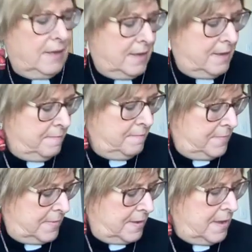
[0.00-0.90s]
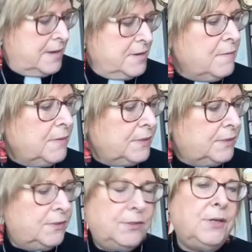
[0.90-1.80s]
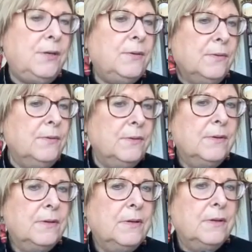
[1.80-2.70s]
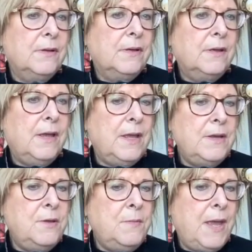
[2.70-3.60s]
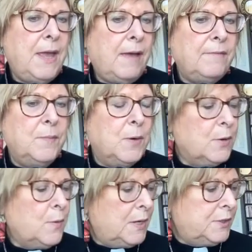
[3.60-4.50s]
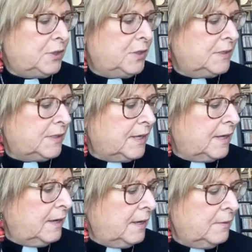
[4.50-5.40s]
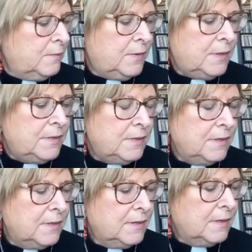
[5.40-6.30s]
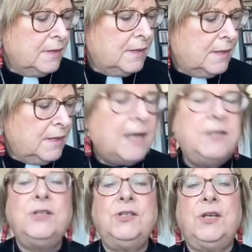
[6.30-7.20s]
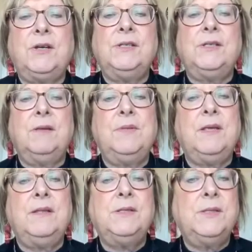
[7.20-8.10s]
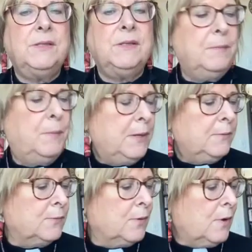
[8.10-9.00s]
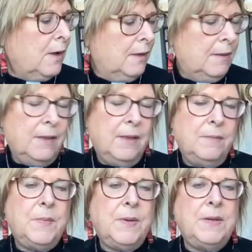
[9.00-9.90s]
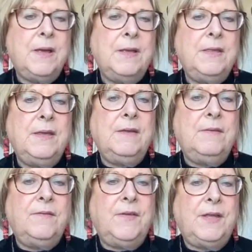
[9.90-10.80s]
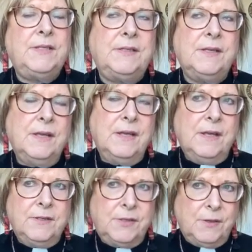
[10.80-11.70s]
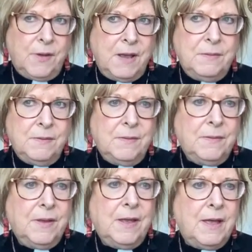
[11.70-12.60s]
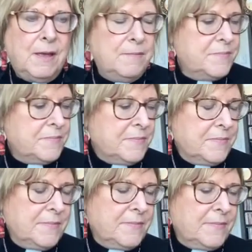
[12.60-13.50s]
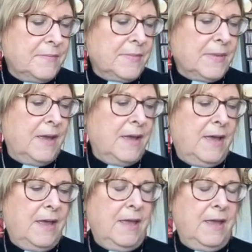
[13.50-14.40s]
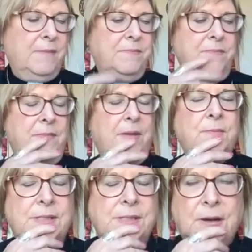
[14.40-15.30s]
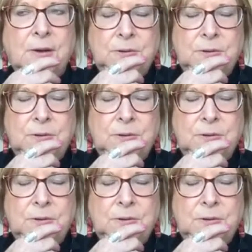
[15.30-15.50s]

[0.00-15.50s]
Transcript: Um, I know it's two, and you may have more questions. I, I would I like to share something that's a bit raw, but I think it fits. Please so I, um, I, um, I was there,